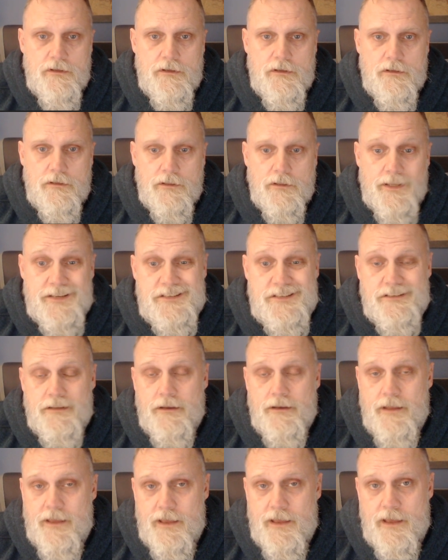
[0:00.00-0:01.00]
less than
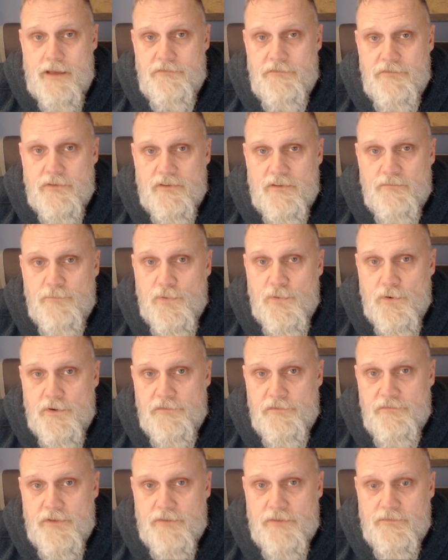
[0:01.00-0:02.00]
a half of
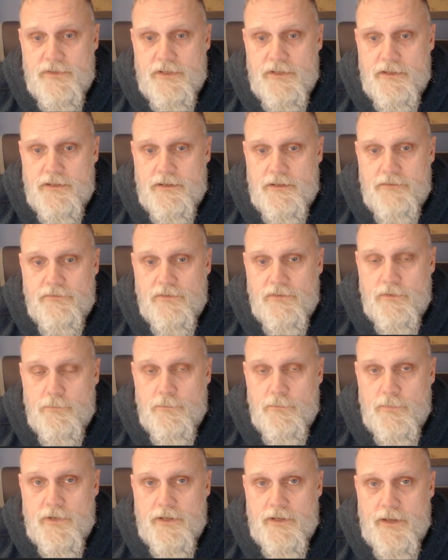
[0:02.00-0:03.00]
board 50
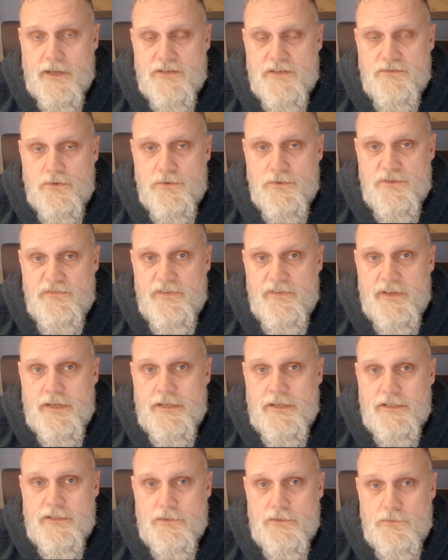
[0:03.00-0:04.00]
from uh, hex rows V
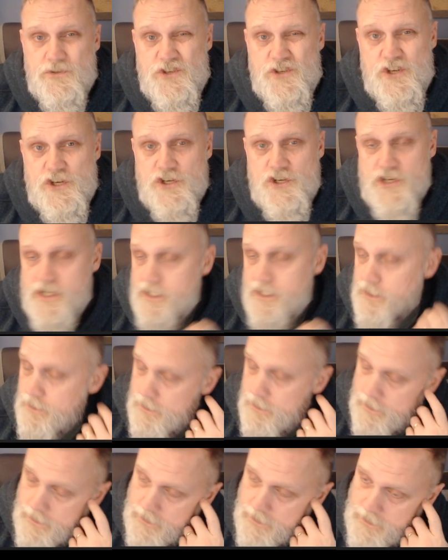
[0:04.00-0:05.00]
to GG.
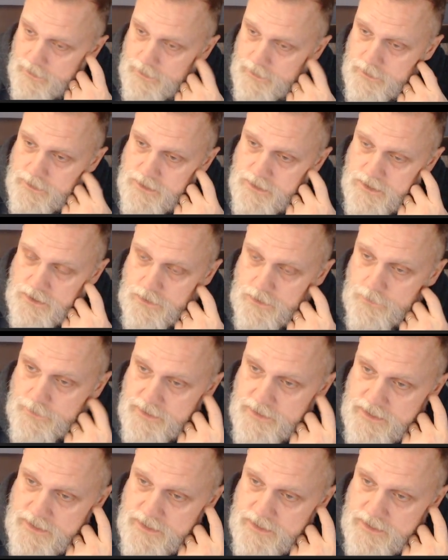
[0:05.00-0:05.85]
So it's